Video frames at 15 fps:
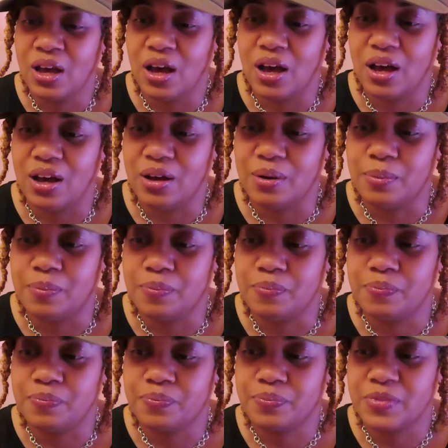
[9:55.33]

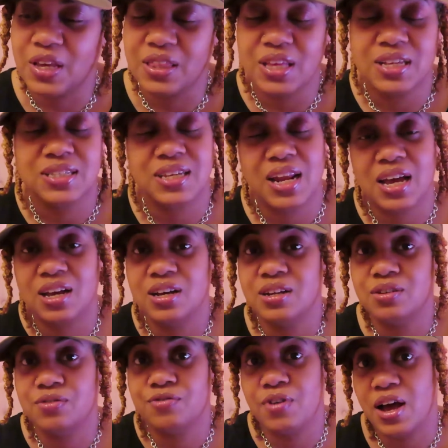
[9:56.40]
things that I
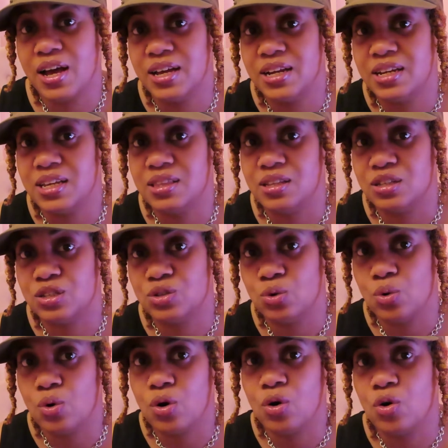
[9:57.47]
couldn't find in the
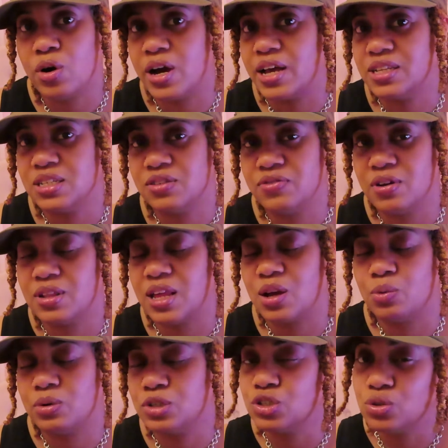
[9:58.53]
store, or I just felt like
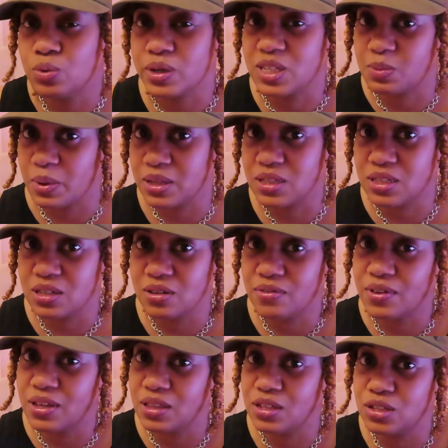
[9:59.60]
were too expensive
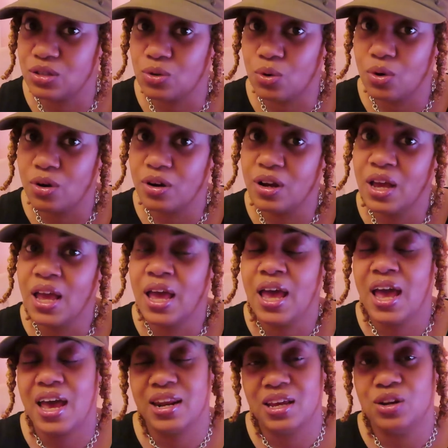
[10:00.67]
in the store,
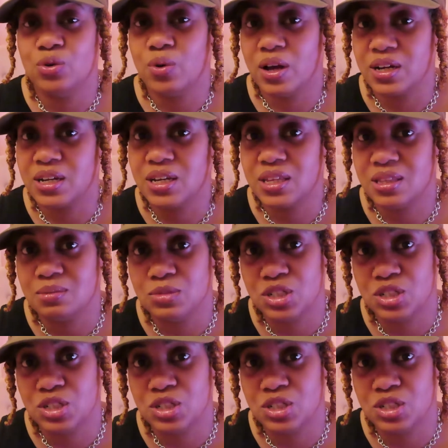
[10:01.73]
and I knew I could get them